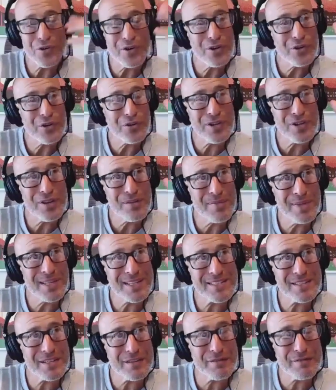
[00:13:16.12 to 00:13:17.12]
you're you're in the
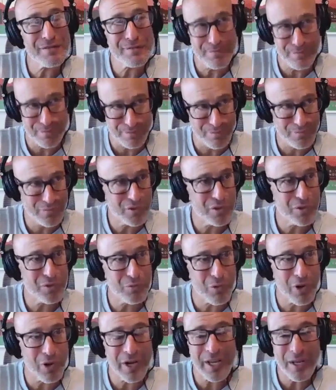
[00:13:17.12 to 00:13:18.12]
midst of so
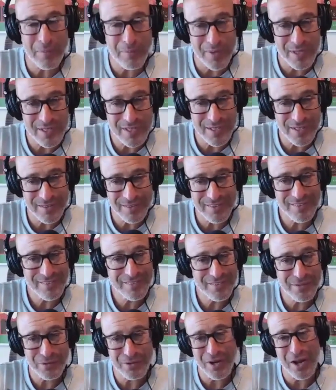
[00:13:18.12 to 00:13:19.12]
you're running a
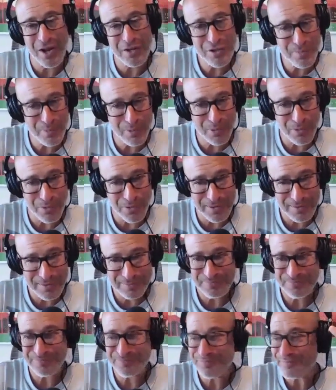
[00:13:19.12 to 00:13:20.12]
business you're an
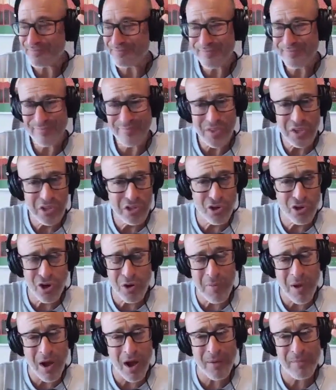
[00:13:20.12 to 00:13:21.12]
entrepreneur mm-hmm.
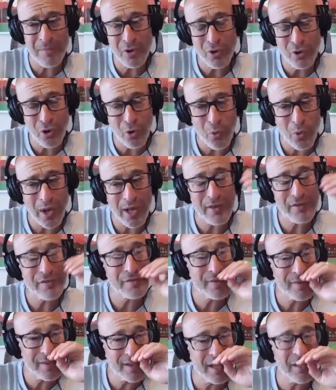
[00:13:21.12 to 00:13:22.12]
you're a mom you're a
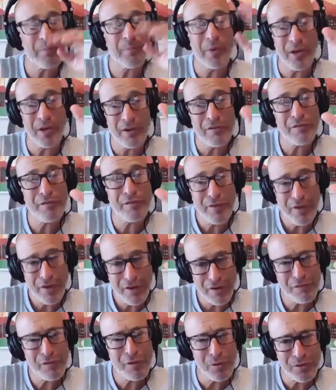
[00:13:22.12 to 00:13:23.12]
wife you have got a,
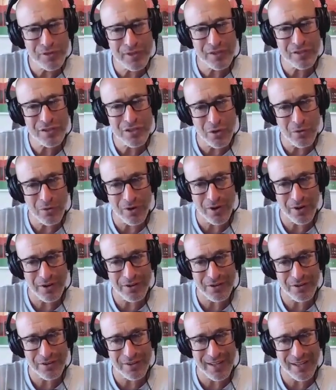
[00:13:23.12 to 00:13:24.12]
a few things going
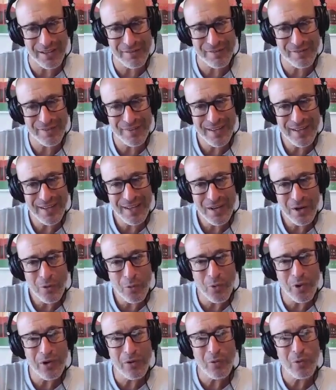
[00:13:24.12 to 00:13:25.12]
on in your life
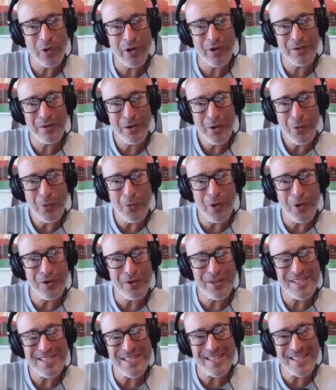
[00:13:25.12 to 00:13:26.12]
where yeah. where
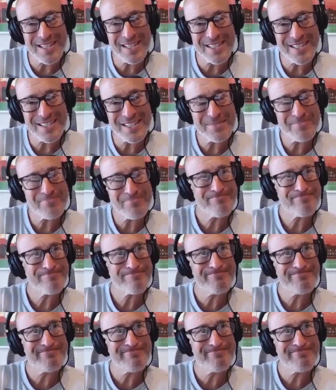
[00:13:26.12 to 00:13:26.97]
where does this